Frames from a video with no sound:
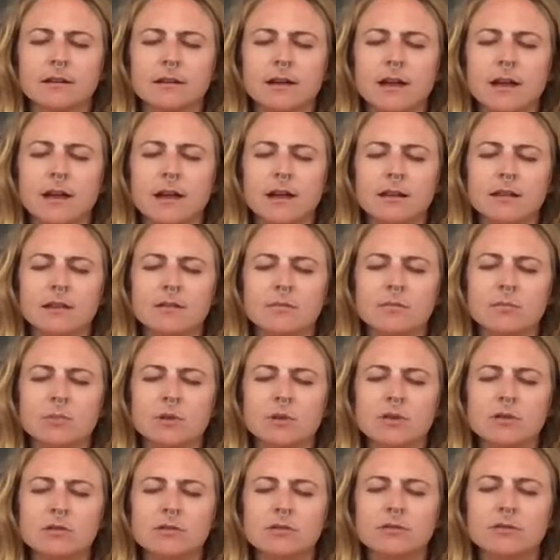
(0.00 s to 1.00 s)
and the
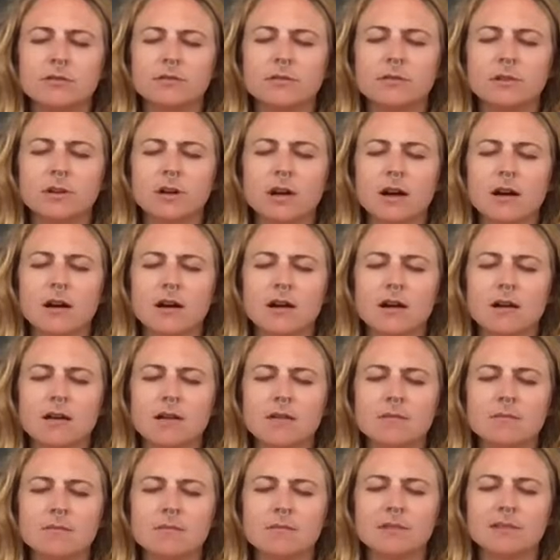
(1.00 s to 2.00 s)
beautiful
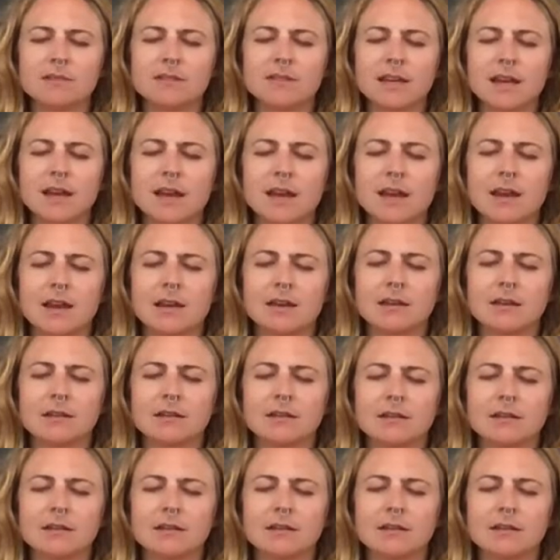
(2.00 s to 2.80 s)
calm scene